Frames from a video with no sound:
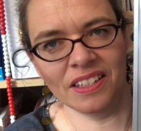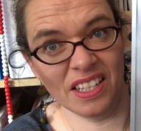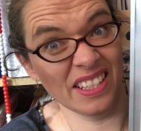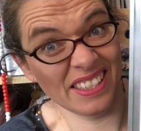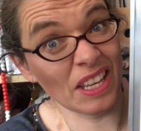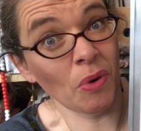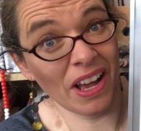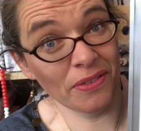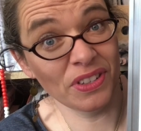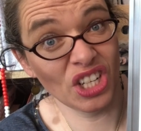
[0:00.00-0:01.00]
Do you see
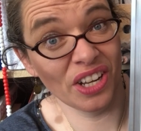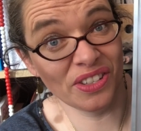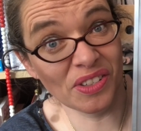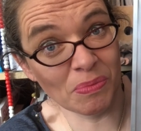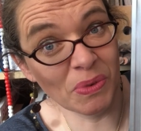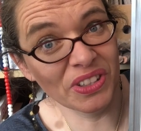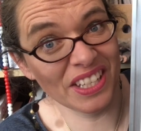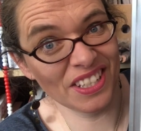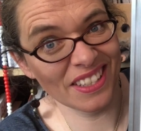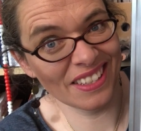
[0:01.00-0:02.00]
why I've chosen small
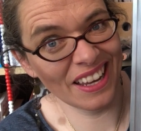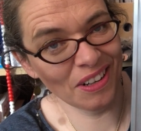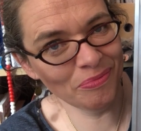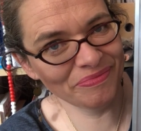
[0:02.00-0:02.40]
digits now?